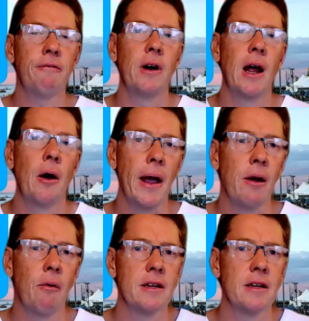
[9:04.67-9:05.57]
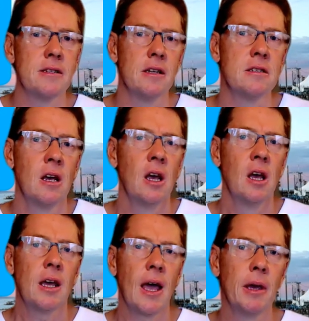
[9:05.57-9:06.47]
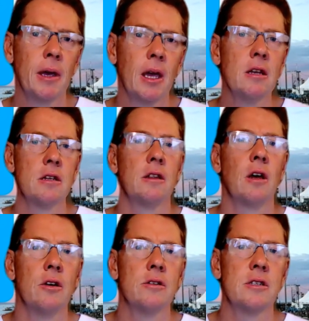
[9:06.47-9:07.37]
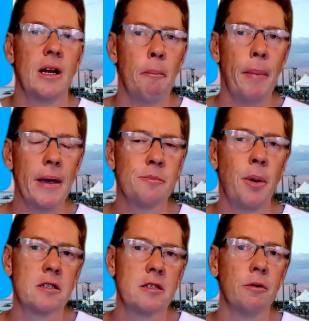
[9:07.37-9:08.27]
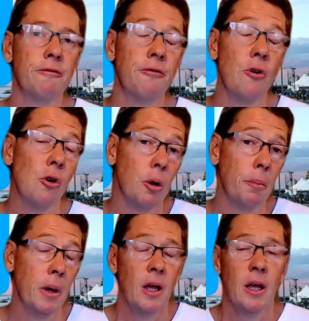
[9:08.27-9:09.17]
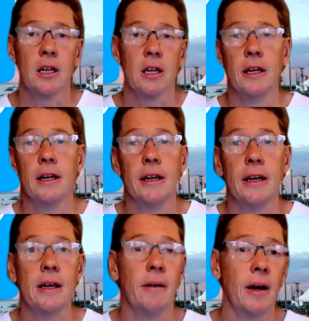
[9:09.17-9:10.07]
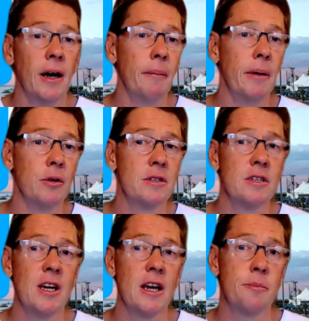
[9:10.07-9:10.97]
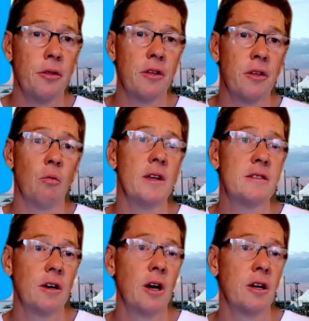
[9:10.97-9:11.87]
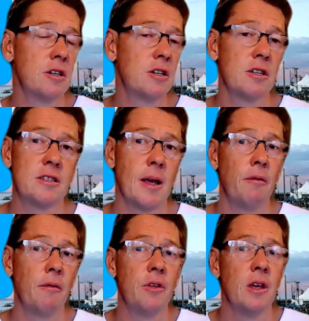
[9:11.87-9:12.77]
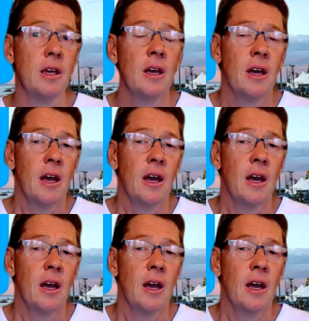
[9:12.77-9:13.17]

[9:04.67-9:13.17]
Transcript: for our A races, coming into those in our best possible form clearly um, it would suggest both in research and just some of the